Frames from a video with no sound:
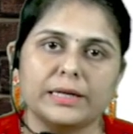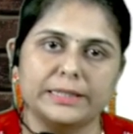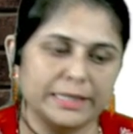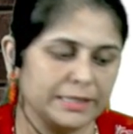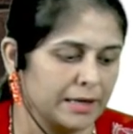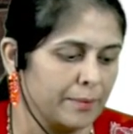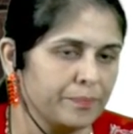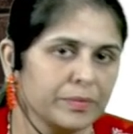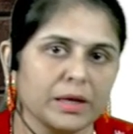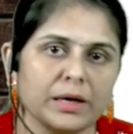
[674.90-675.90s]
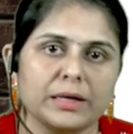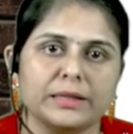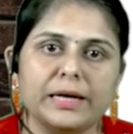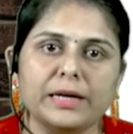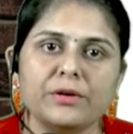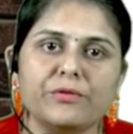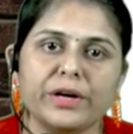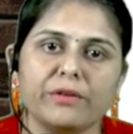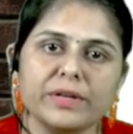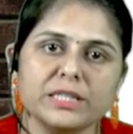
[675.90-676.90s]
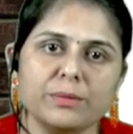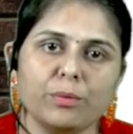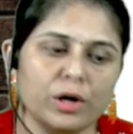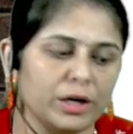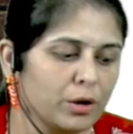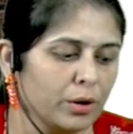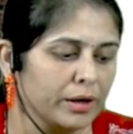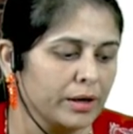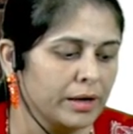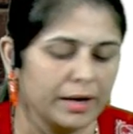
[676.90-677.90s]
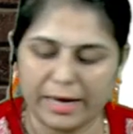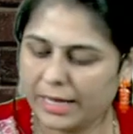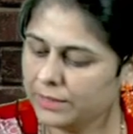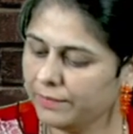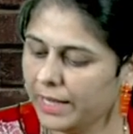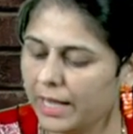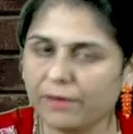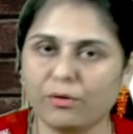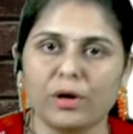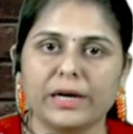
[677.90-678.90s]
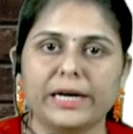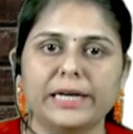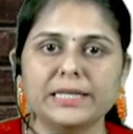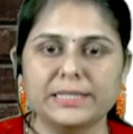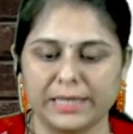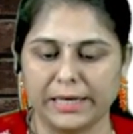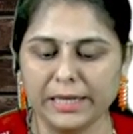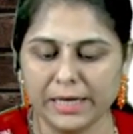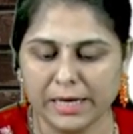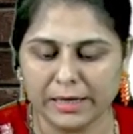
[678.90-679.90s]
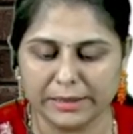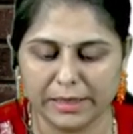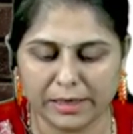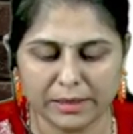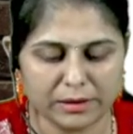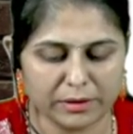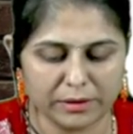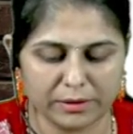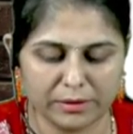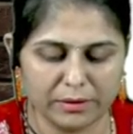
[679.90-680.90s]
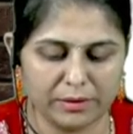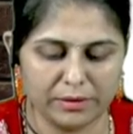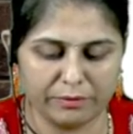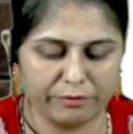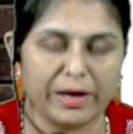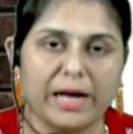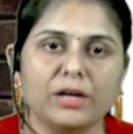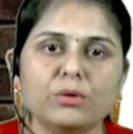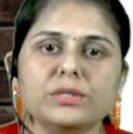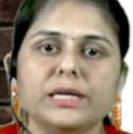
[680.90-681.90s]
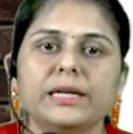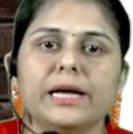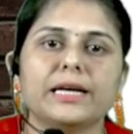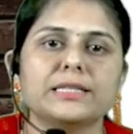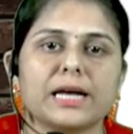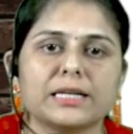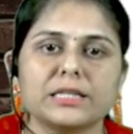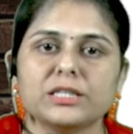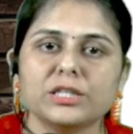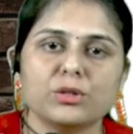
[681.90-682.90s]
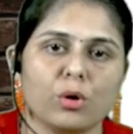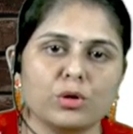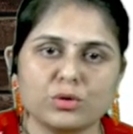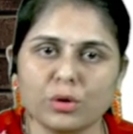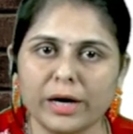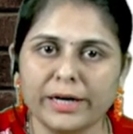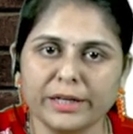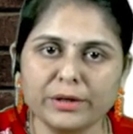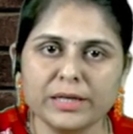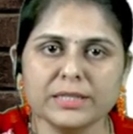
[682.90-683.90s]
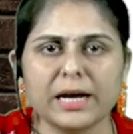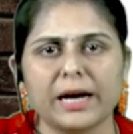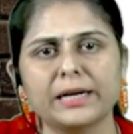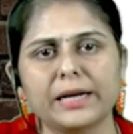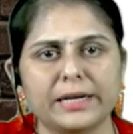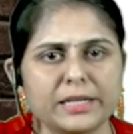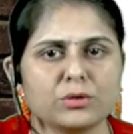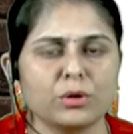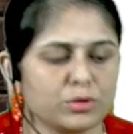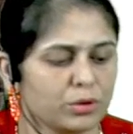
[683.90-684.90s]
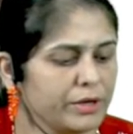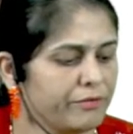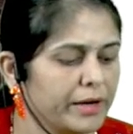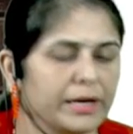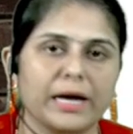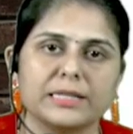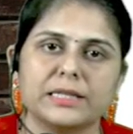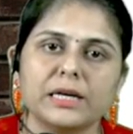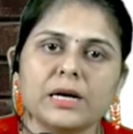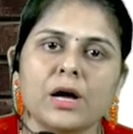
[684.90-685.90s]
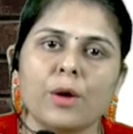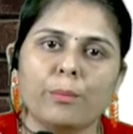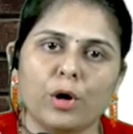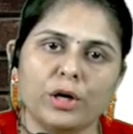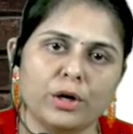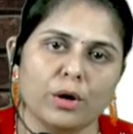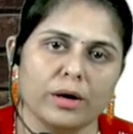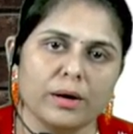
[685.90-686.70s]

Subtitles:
data. Then frequency polygon, as we have already seen, the values in x-axis is also continuous and it is also defined as the polygon.